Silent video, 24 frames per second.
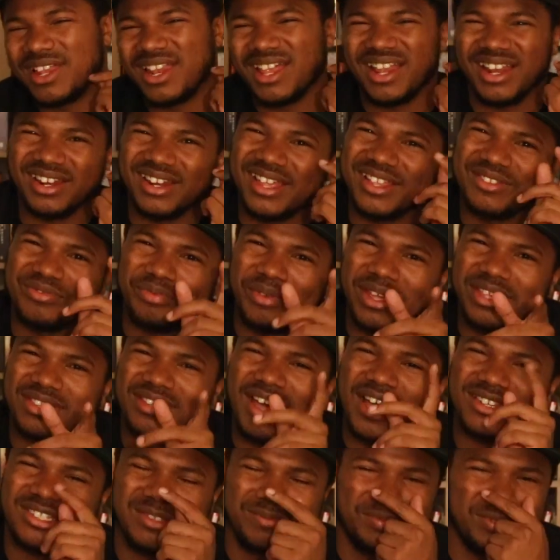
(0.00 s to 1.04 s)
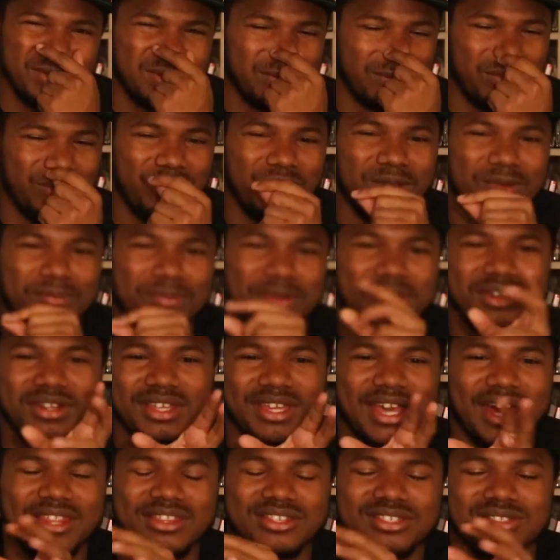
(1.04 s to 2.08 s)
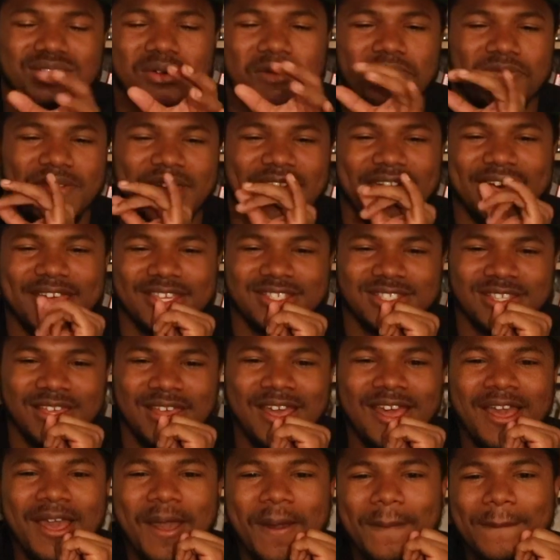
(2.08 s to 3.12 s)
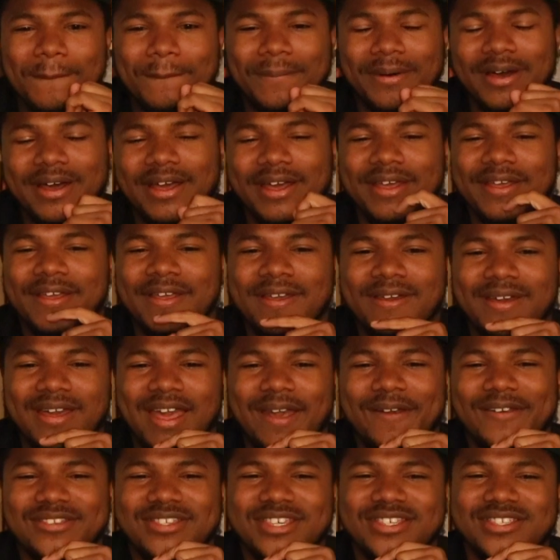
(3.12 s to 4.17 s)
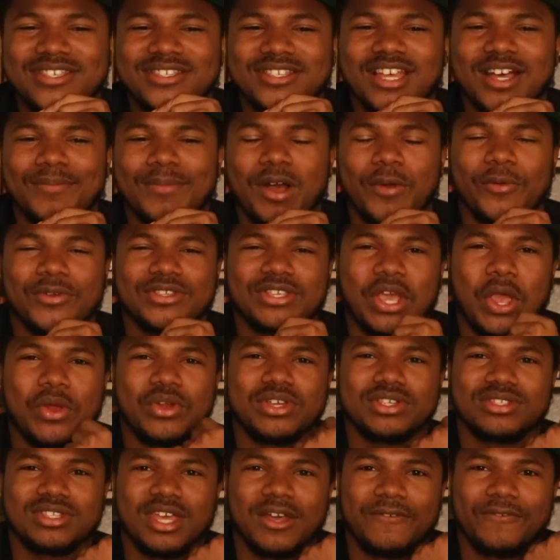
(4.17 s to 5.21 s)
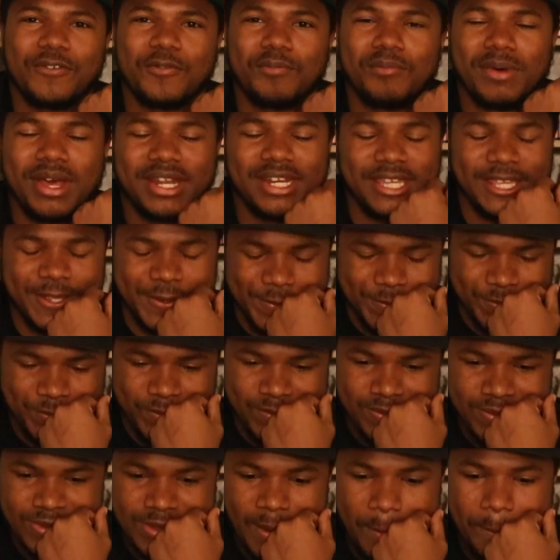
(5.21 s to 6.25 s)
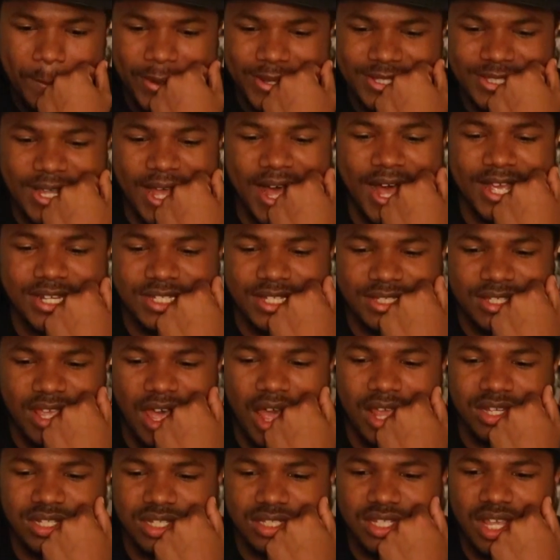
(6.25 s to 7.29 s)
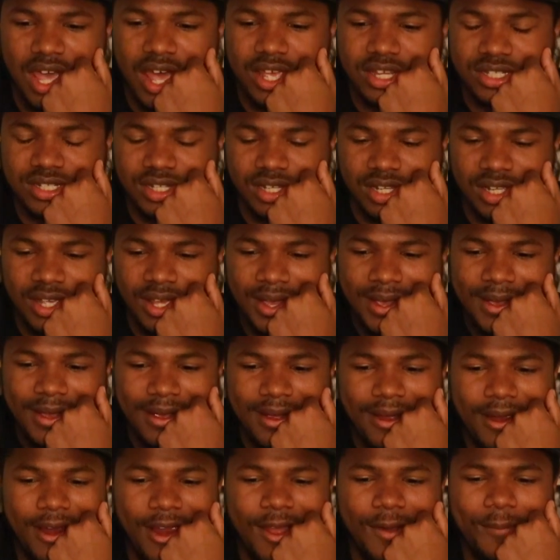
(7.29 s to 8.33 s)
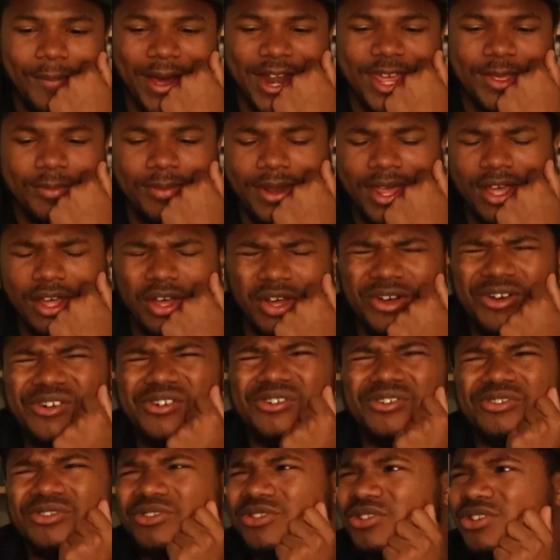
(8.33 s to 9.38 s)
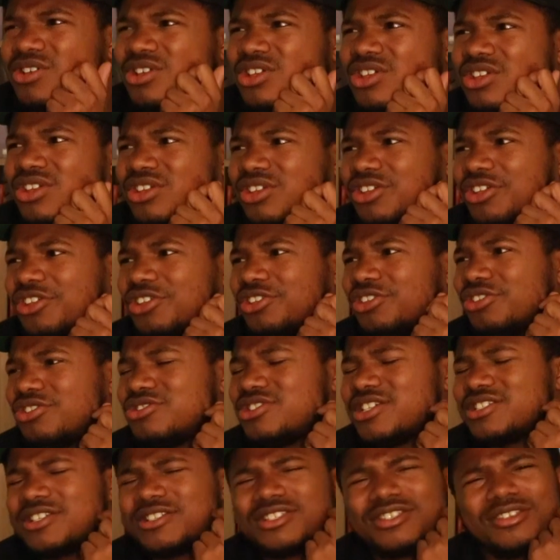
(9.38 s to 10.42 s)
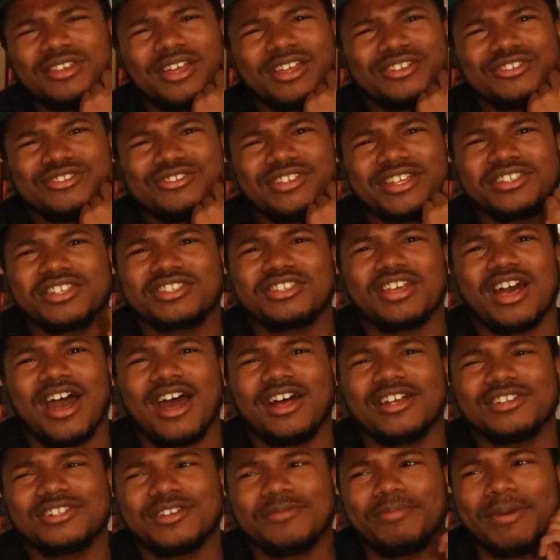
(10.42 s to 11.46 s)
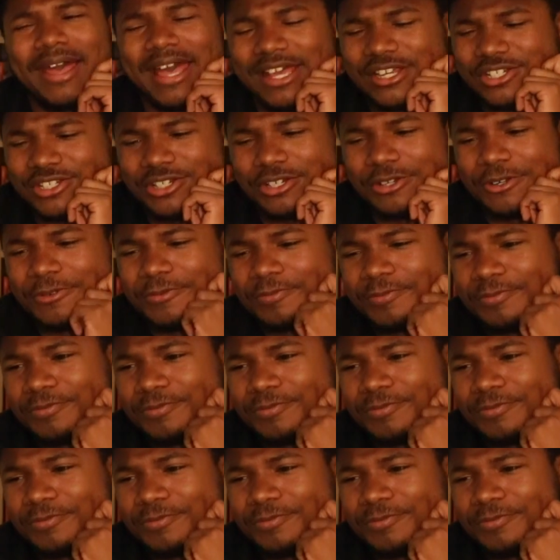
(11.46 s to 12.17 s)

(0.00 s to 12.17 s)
I like the way Tasha put it together so fast. But and see she's talking about returning stuff for money. But Tasha. Everybody be like, oh, you're such a Tasha basher.